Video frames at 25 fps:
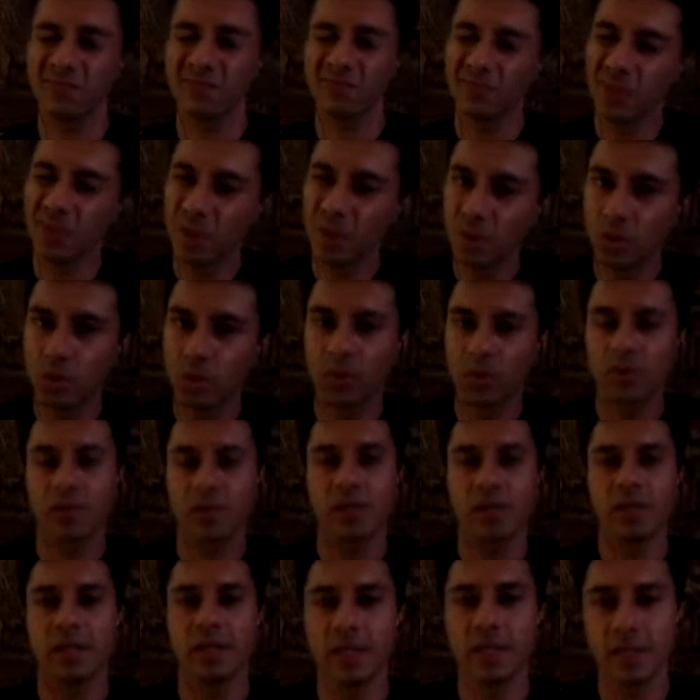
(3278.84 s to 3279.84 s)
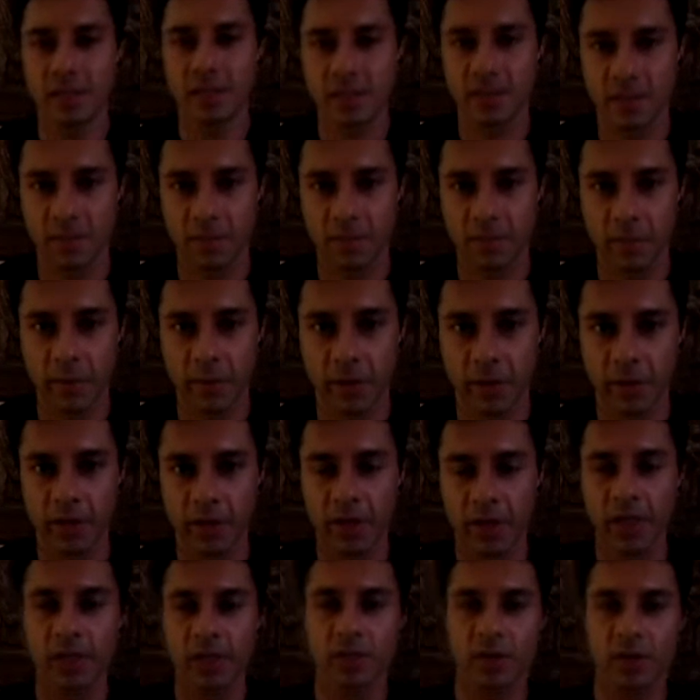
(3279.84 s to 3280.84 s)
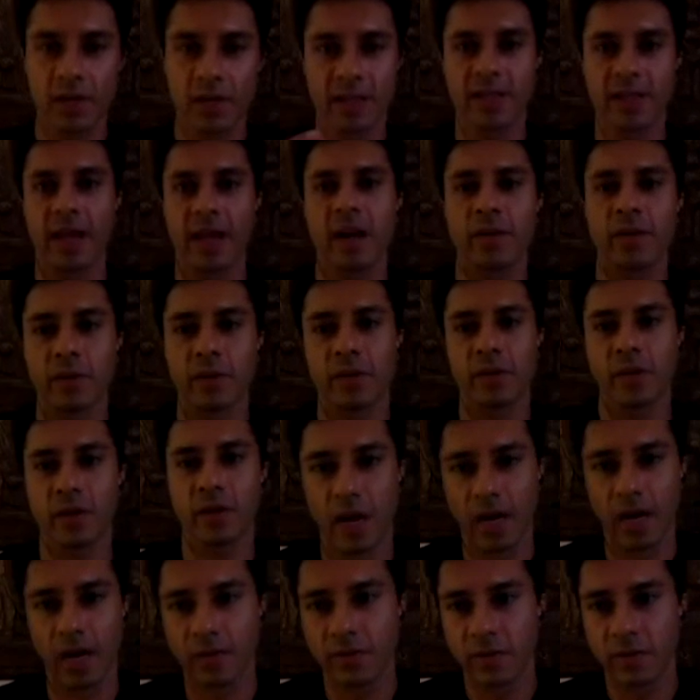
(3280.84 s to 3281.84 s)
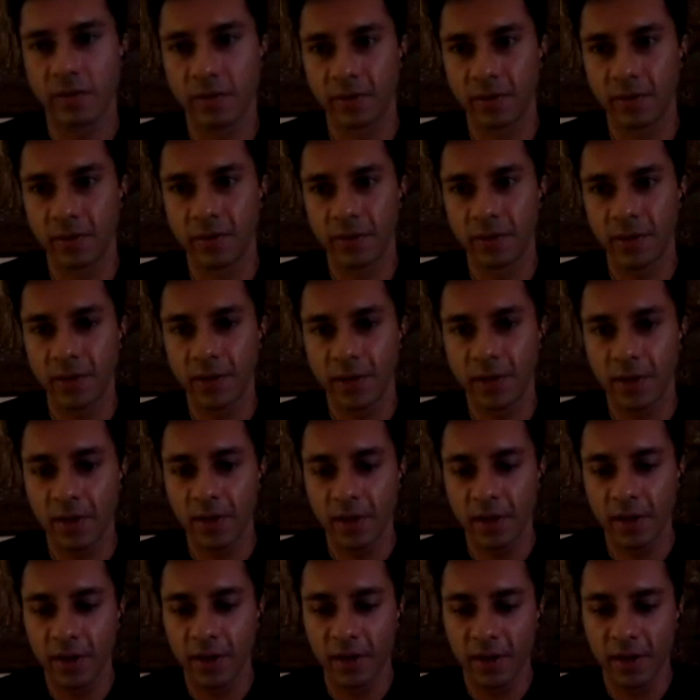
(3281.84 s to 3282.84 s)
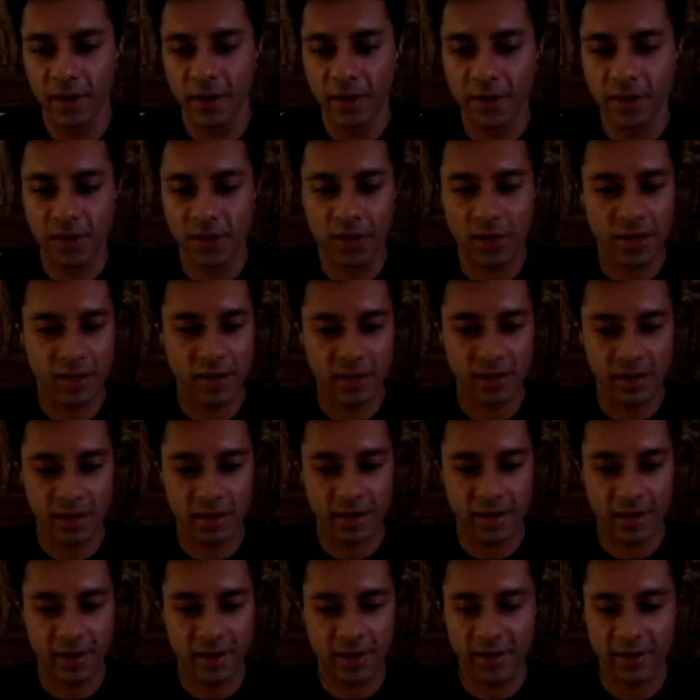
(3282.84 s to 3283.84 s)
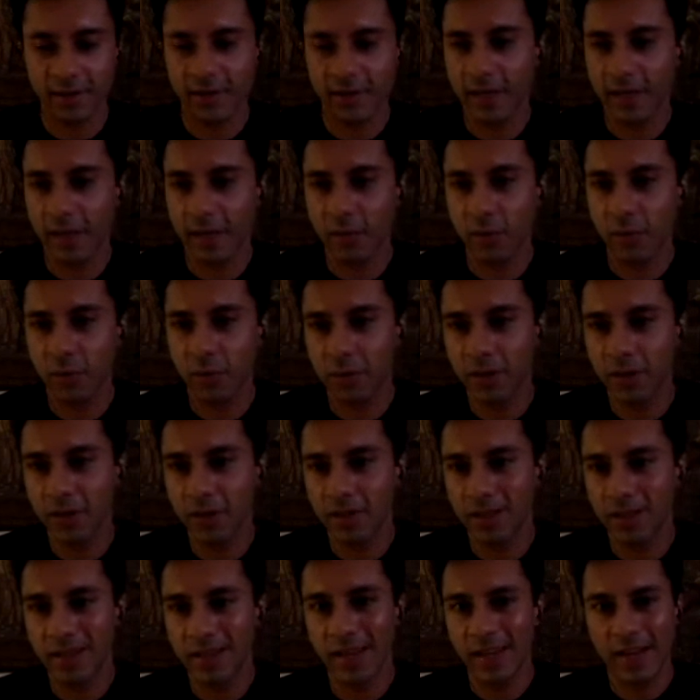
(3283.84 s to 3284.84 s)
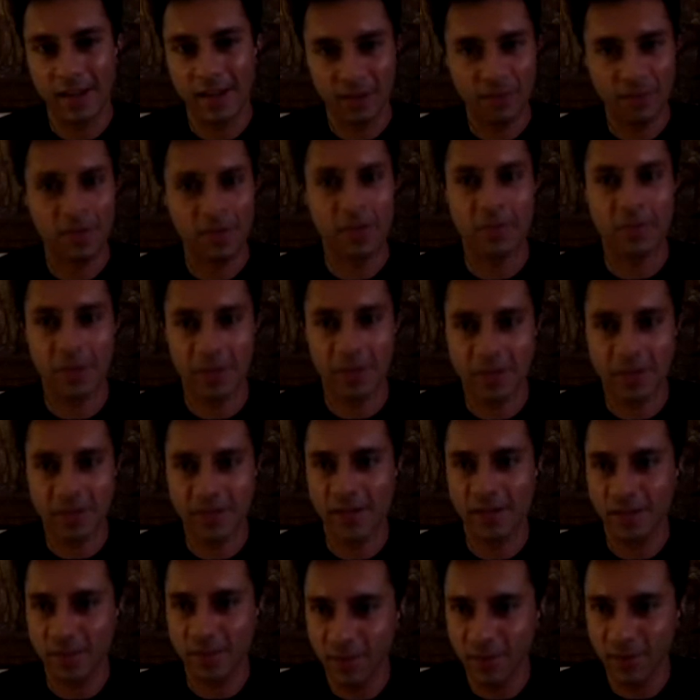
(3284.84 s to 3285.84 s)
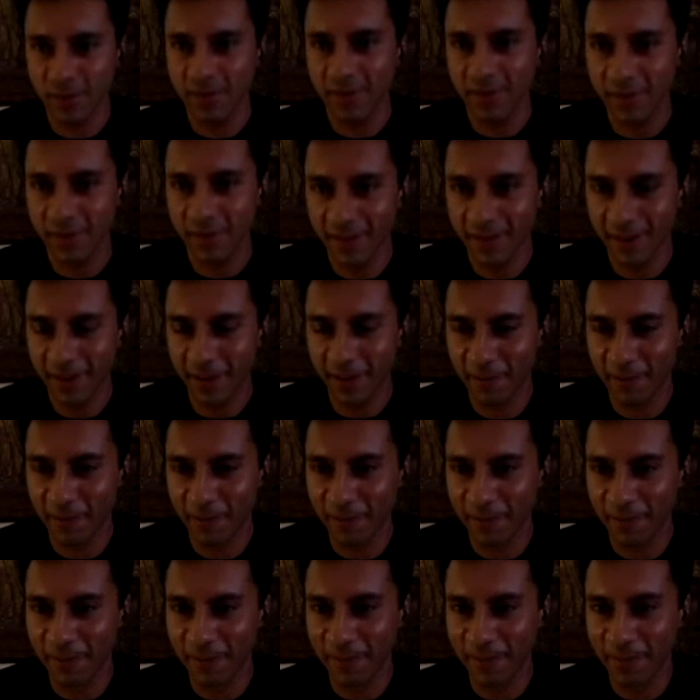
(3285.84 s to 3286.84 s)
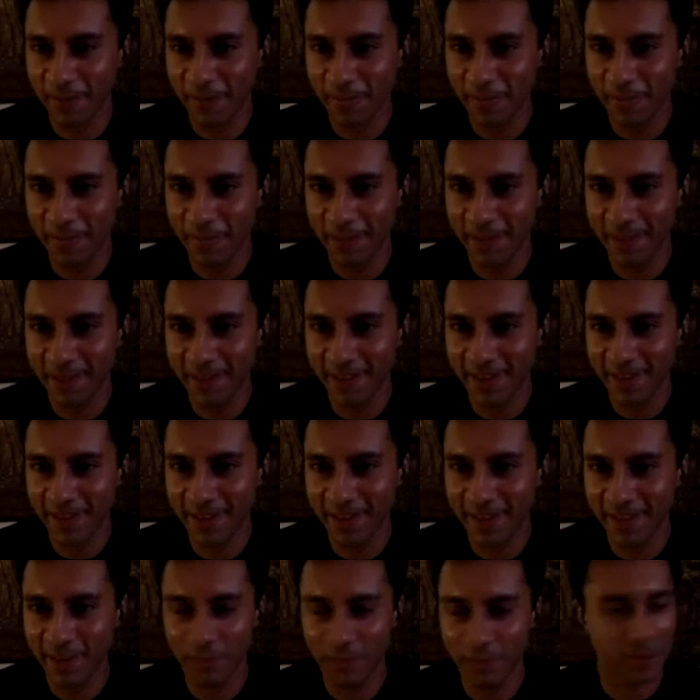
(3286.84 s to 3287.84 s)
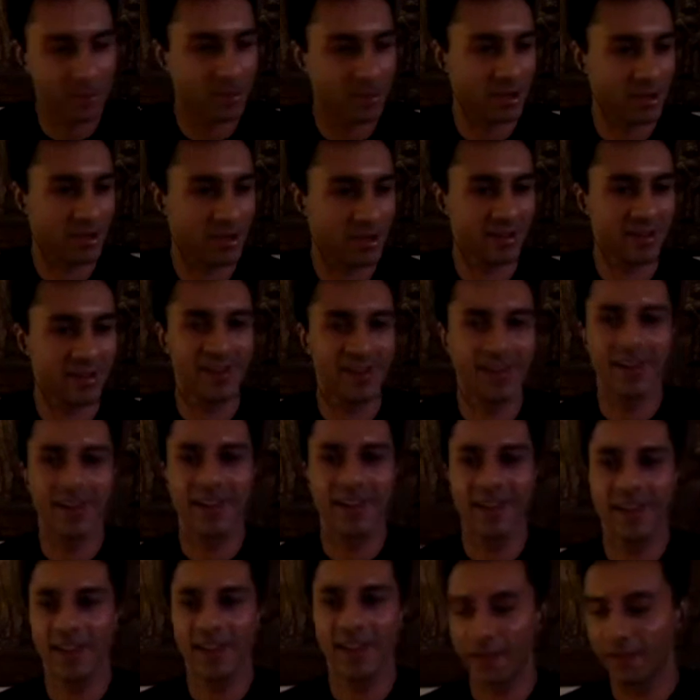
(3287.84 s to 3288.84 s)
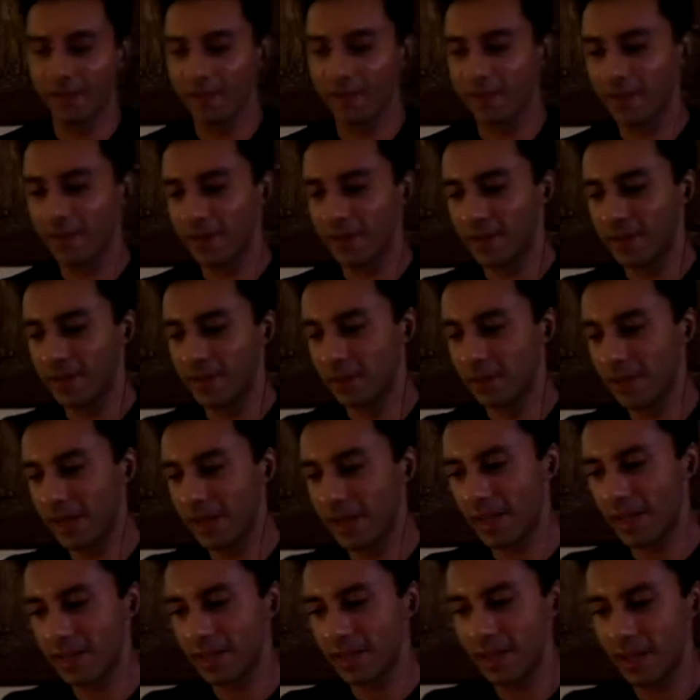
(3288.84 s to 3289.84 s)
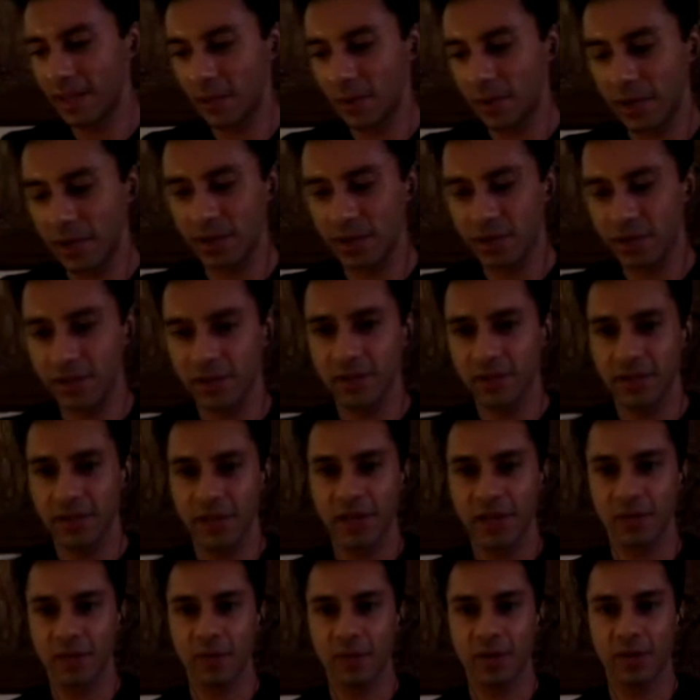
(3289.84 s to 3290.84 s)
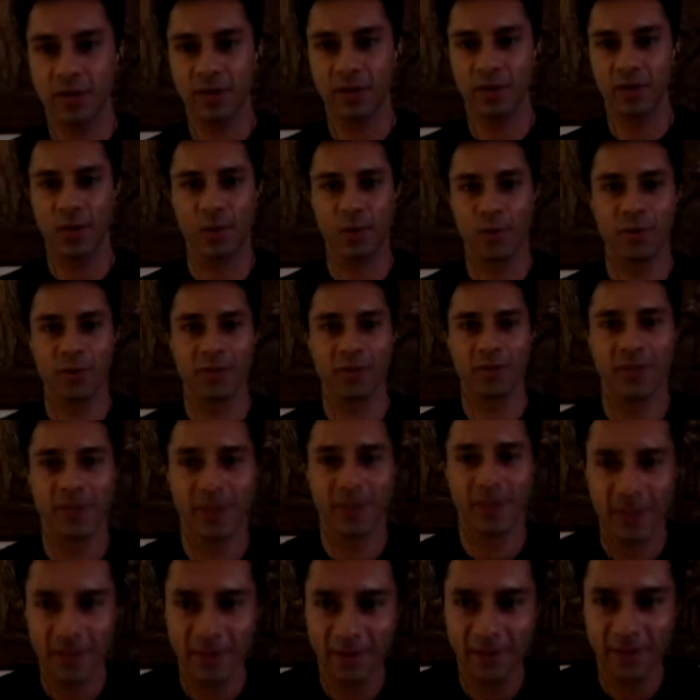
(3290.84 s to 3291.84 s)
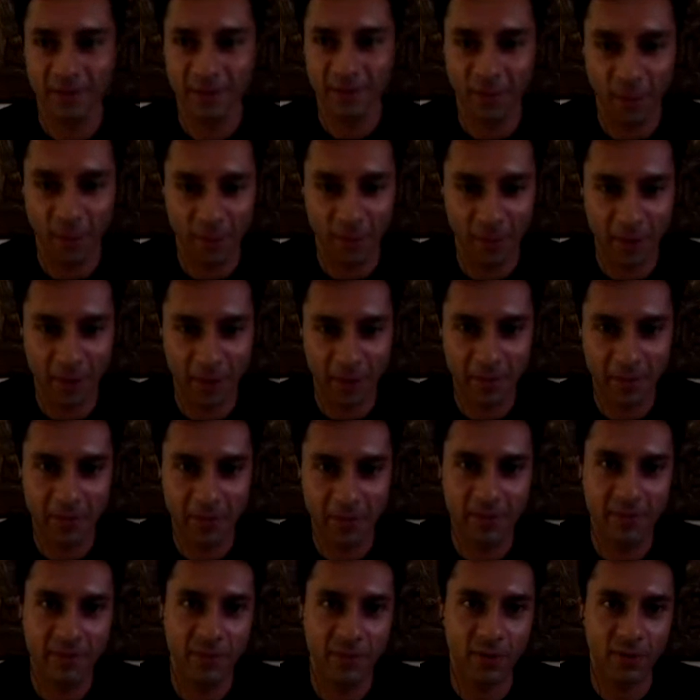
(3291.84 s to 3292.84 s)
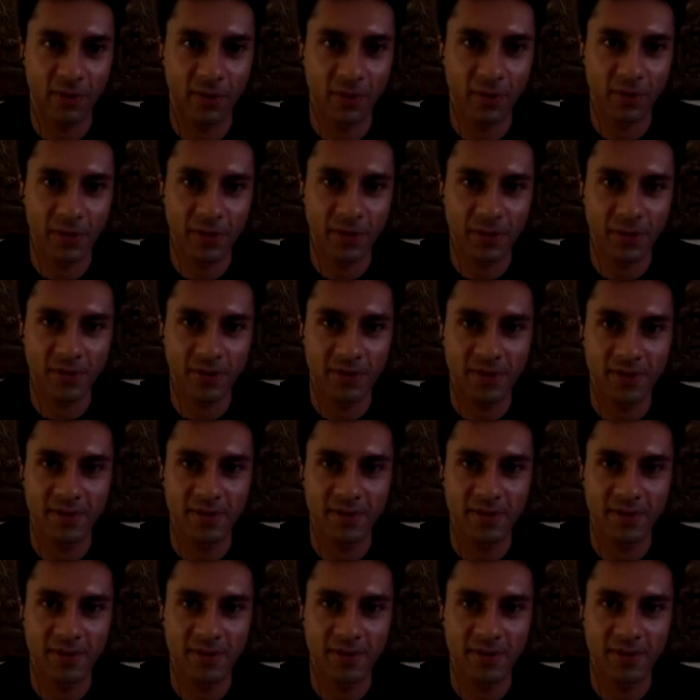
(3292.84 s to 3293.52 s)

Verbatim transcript: you don't really need to supplement. So let that be a guide for you. So I think uh, that would be the end of my presentation. Um, maybe if somebody has any questions now, we could open the forum up for questions.